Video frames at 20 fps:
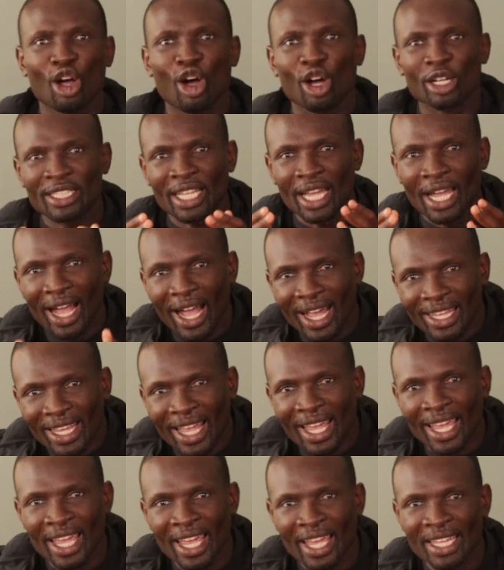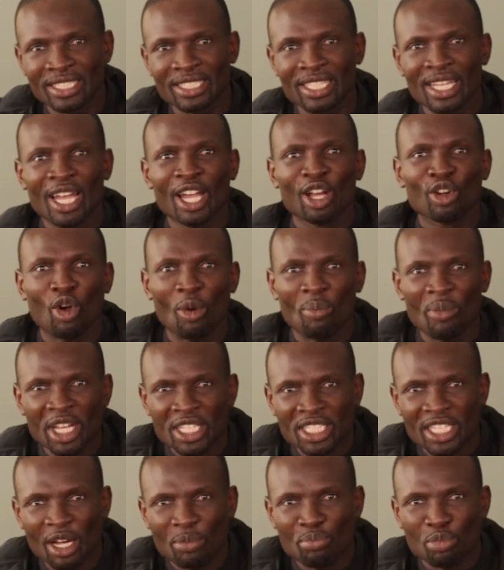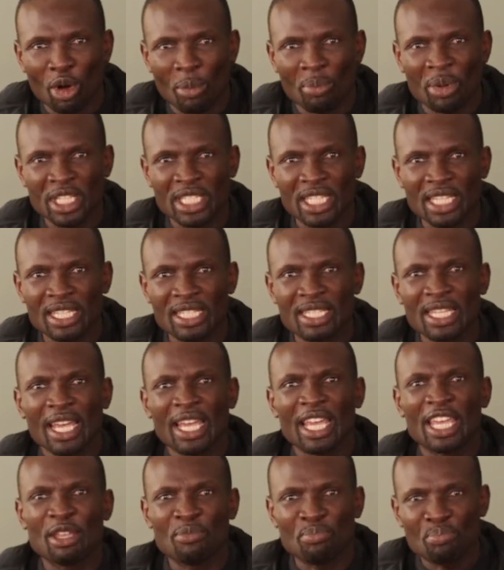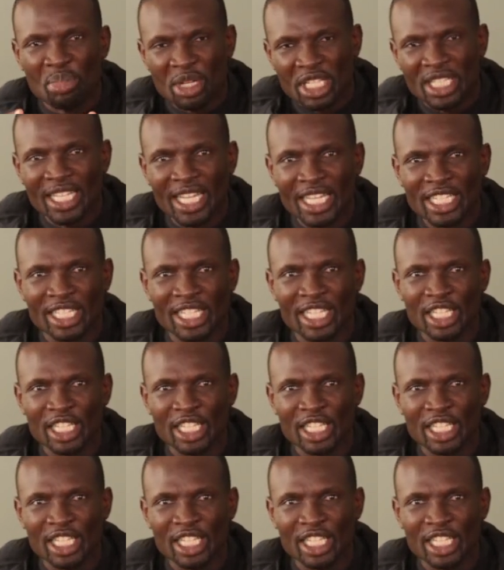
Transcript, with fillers: On the other hand, commercial properties in business